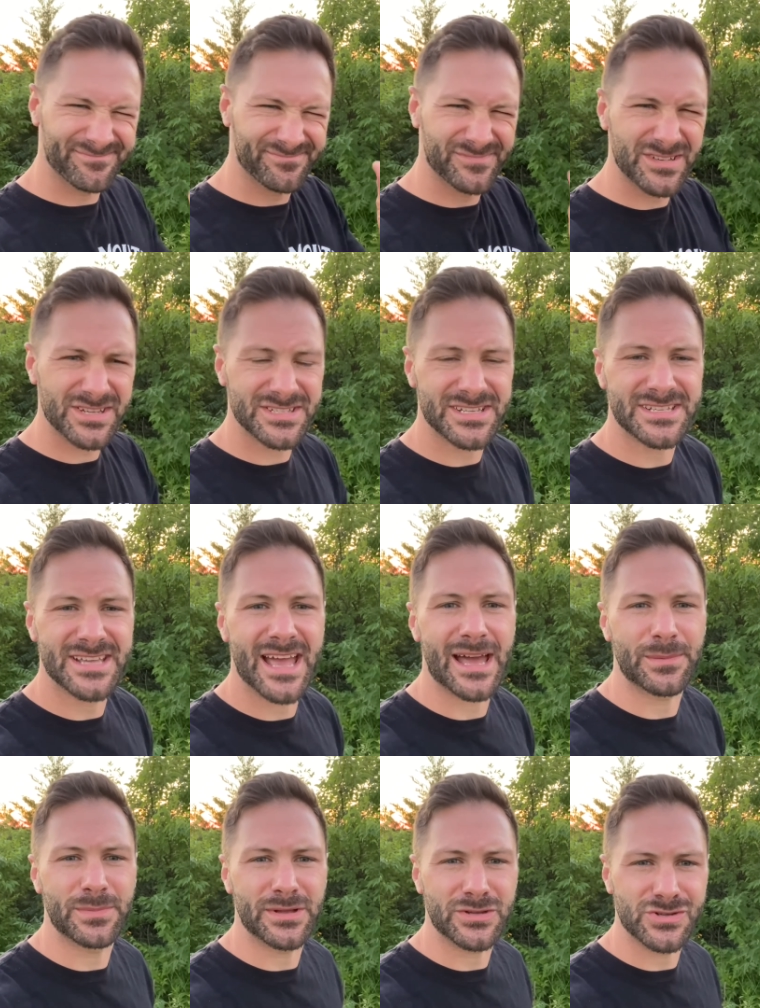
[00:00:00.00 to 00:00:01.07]
just a
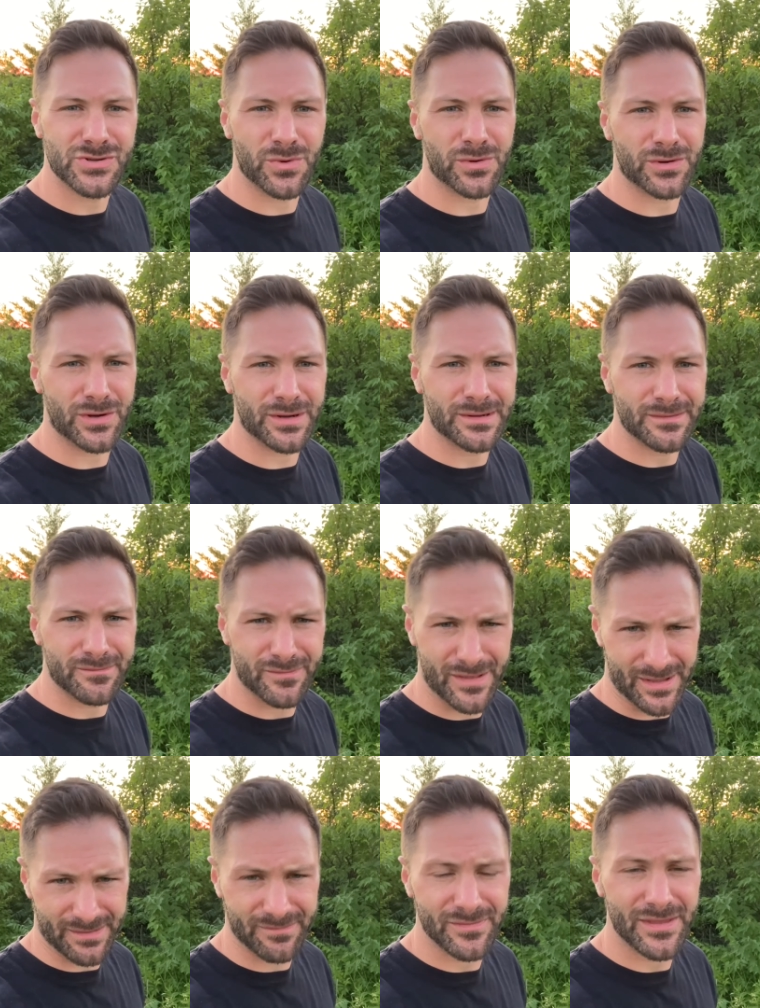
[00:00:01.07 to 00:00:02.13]
tad bit shorter
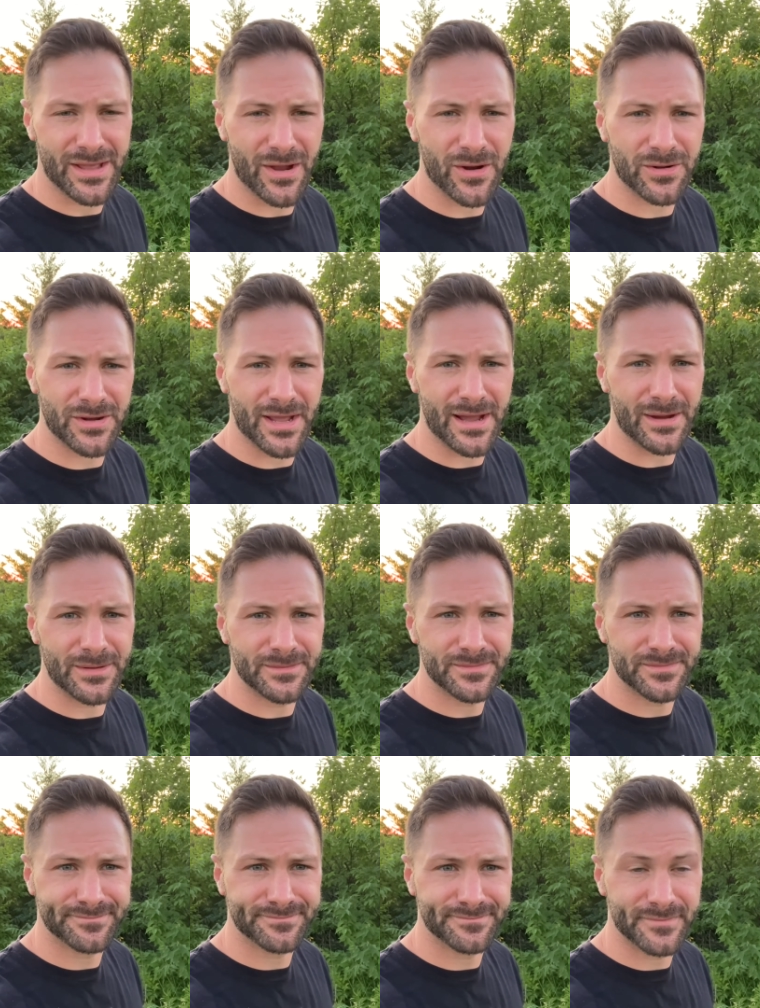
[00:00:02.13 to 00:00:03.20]
than they are now.
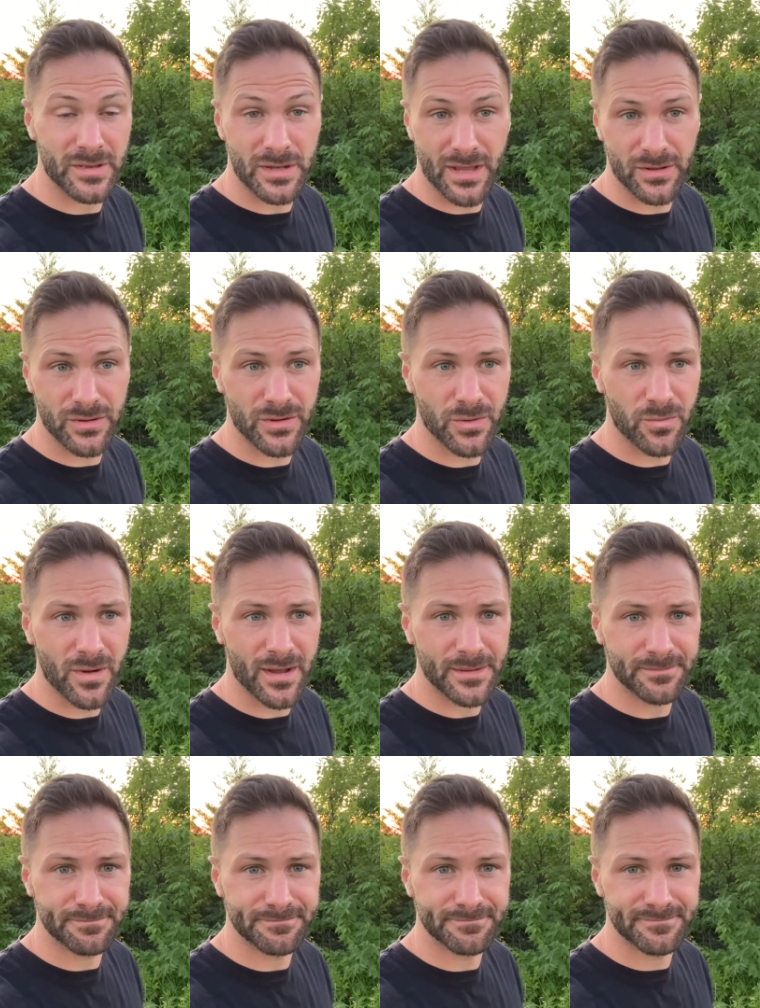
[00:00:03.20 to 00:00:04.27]
And now you know why.
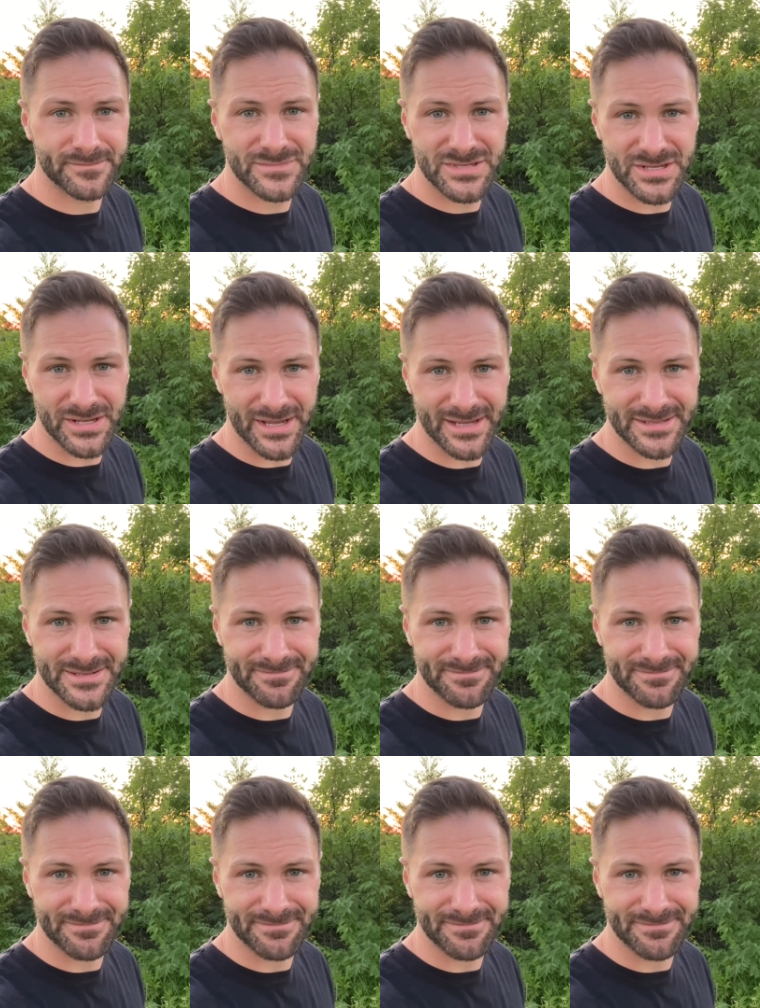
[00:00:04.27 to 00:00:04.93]
See you guys.